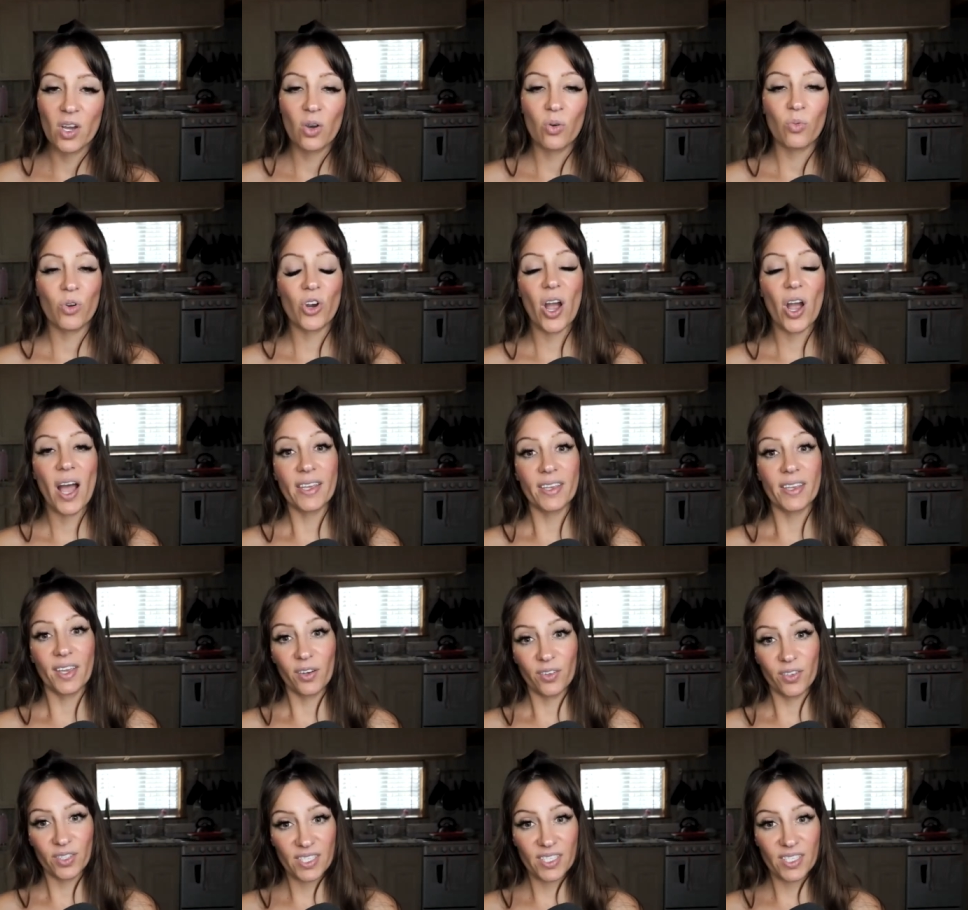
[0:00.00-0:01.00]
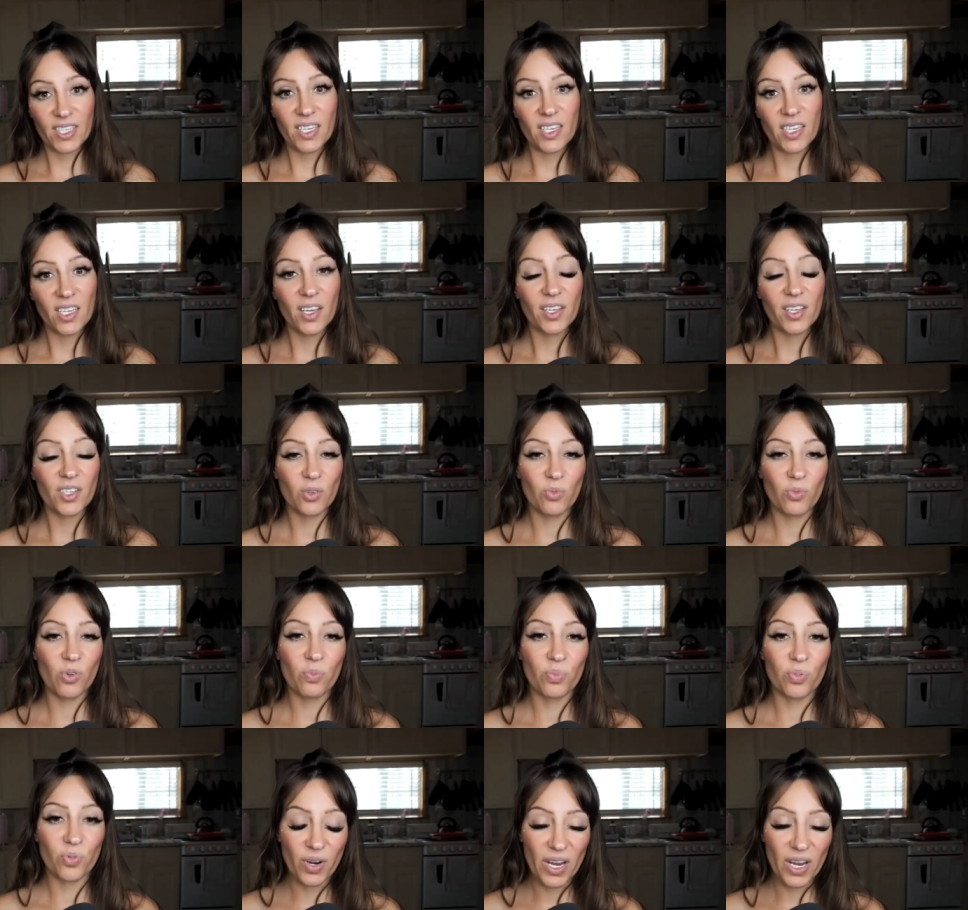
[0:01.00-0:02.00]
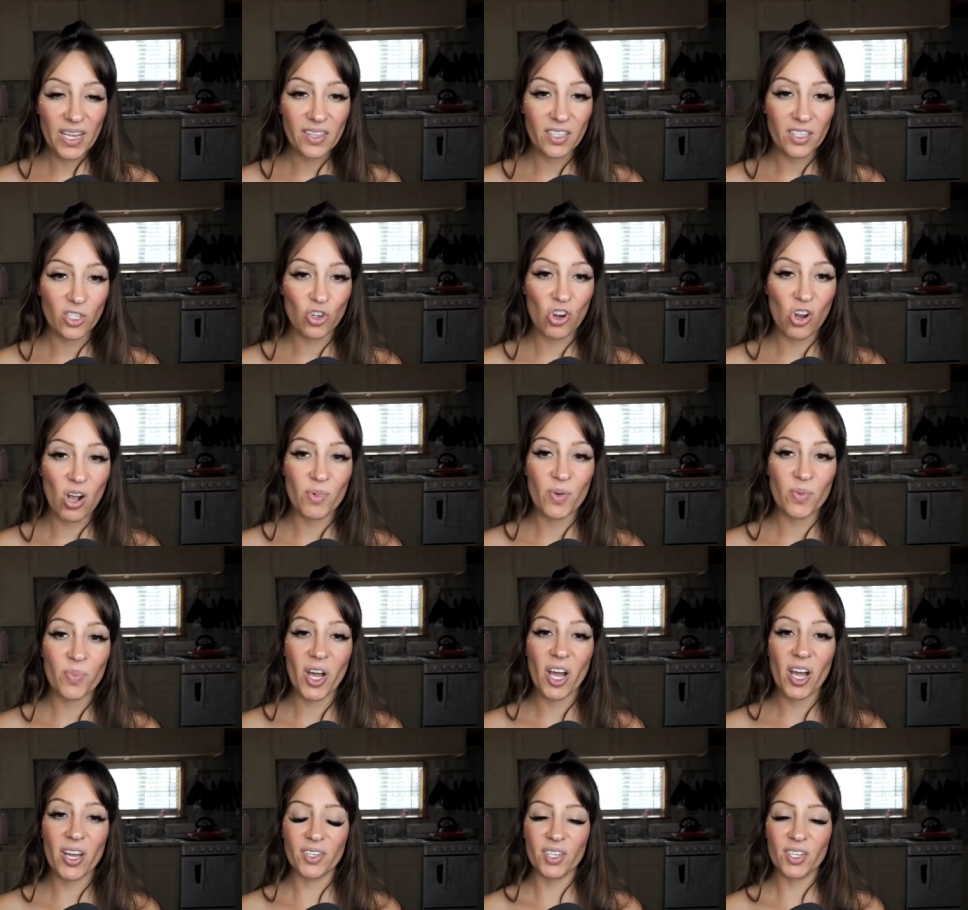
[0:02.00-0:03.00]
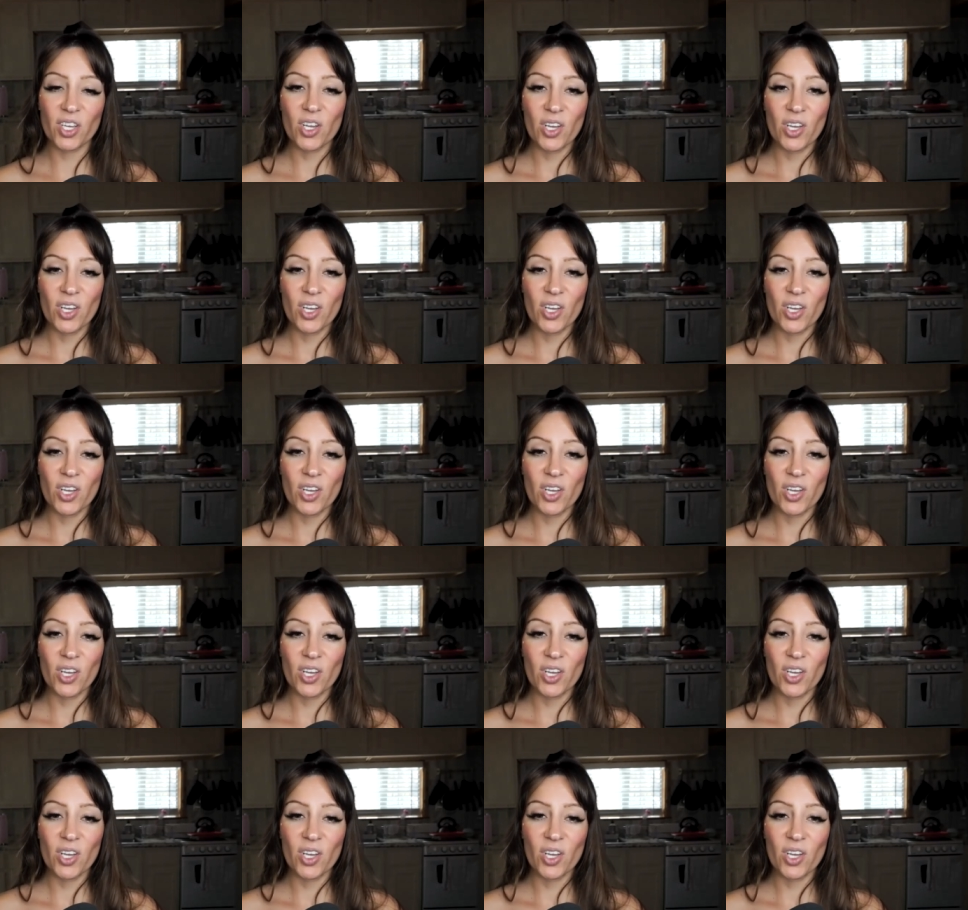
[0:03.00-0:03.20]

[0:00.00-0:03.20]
where I guarantee you will break the trauma bond,